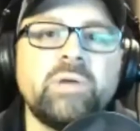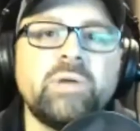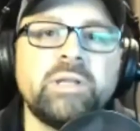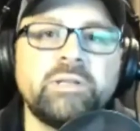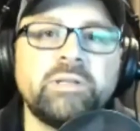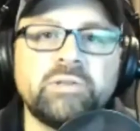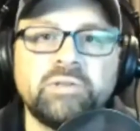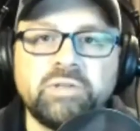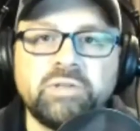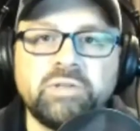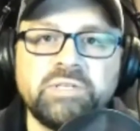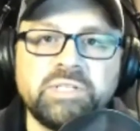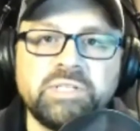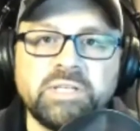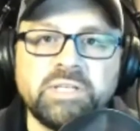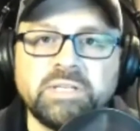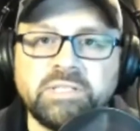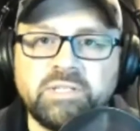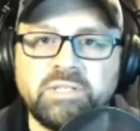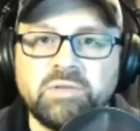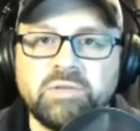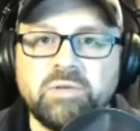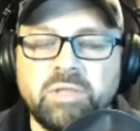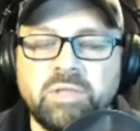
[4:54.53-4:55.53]
introduced
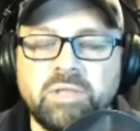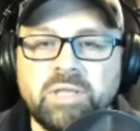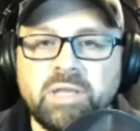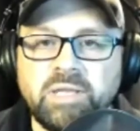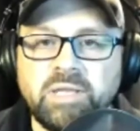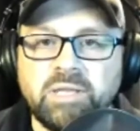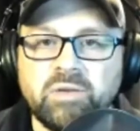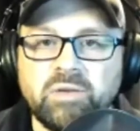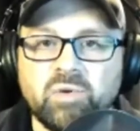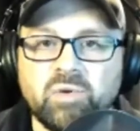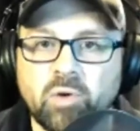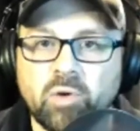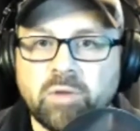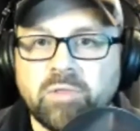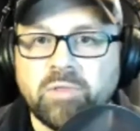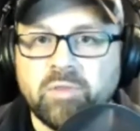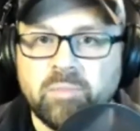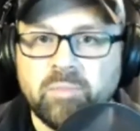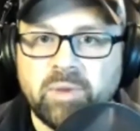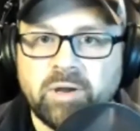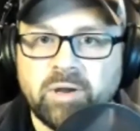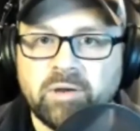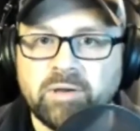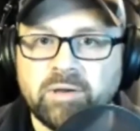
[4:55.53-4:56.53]
it to the North
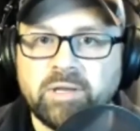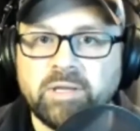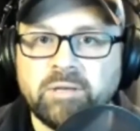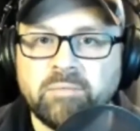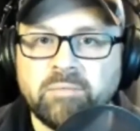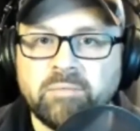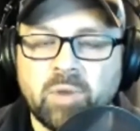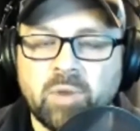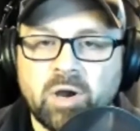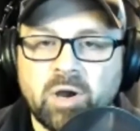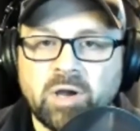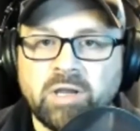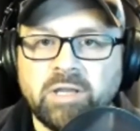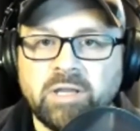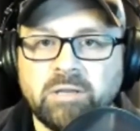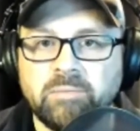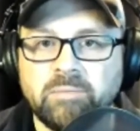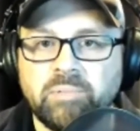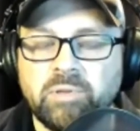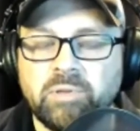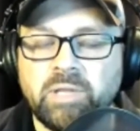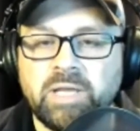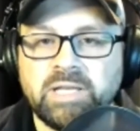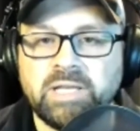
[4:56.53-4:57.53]
American
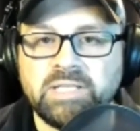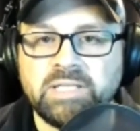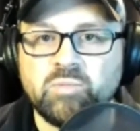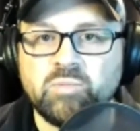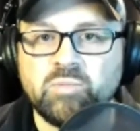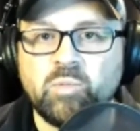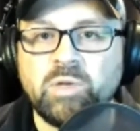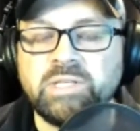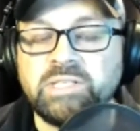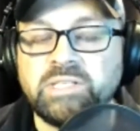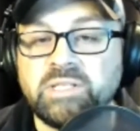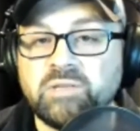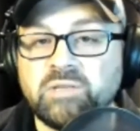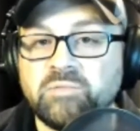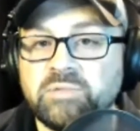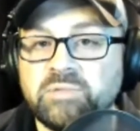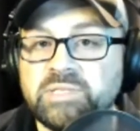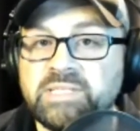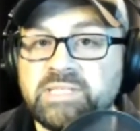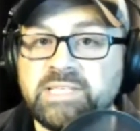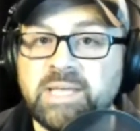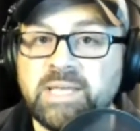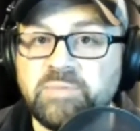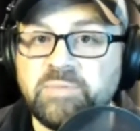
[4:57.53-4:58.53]
marketplace, was the
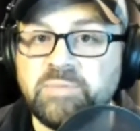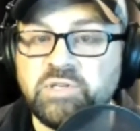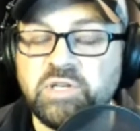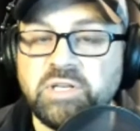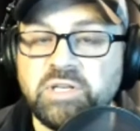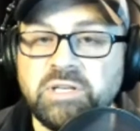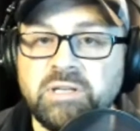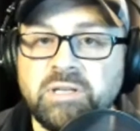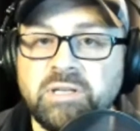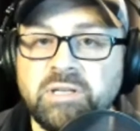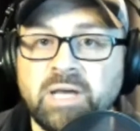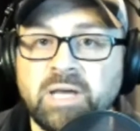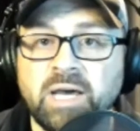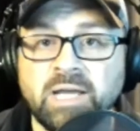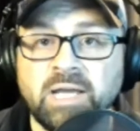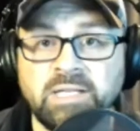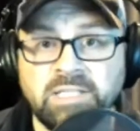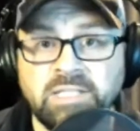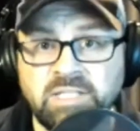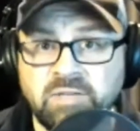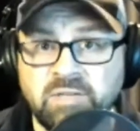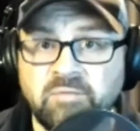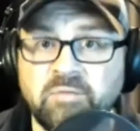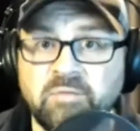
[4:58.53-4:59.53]
reception
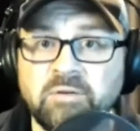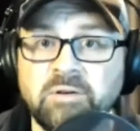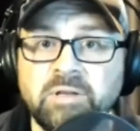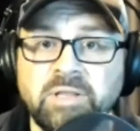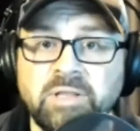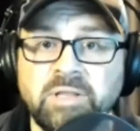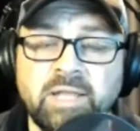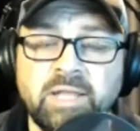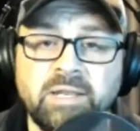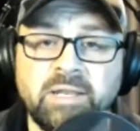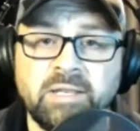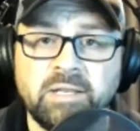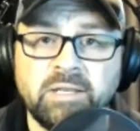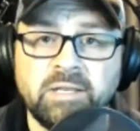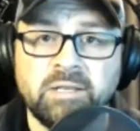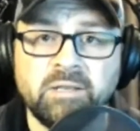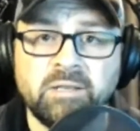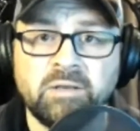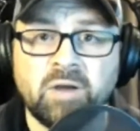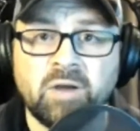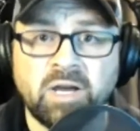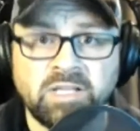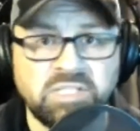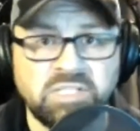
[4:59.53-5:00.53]
different than
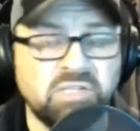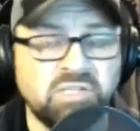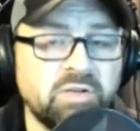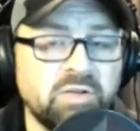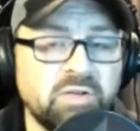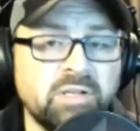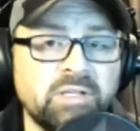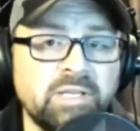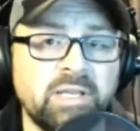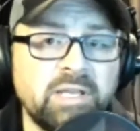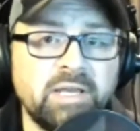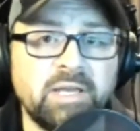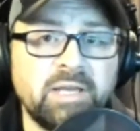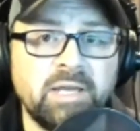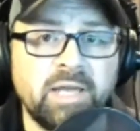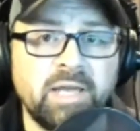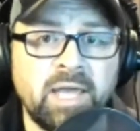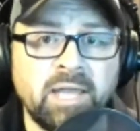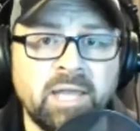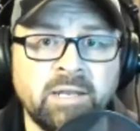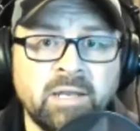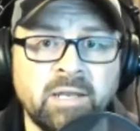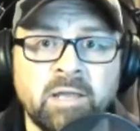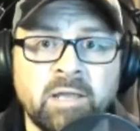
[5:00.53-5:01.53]
in Australia
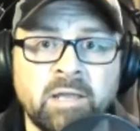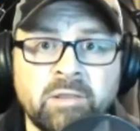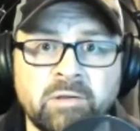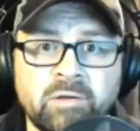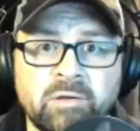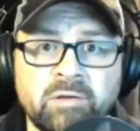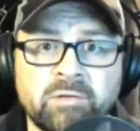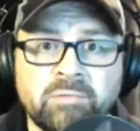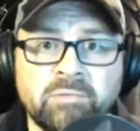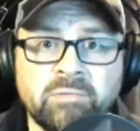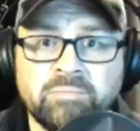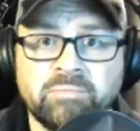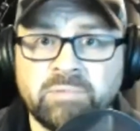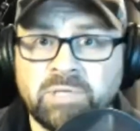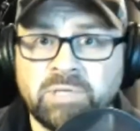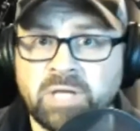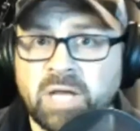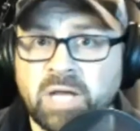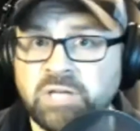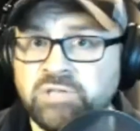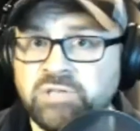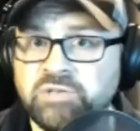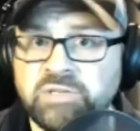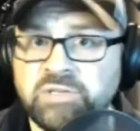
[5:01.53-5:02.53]
and other
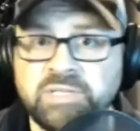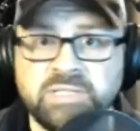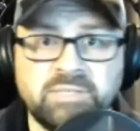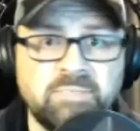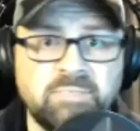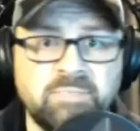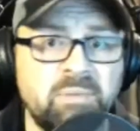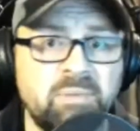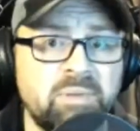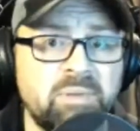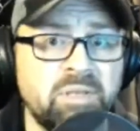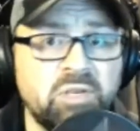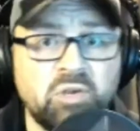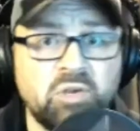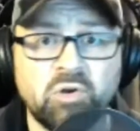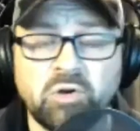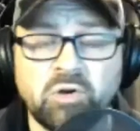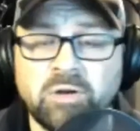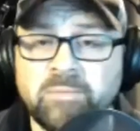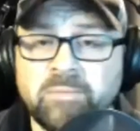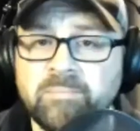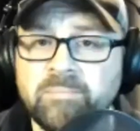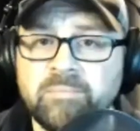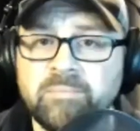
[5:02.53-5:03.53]
countries, maybe in
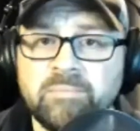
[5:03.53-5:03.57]
Europe?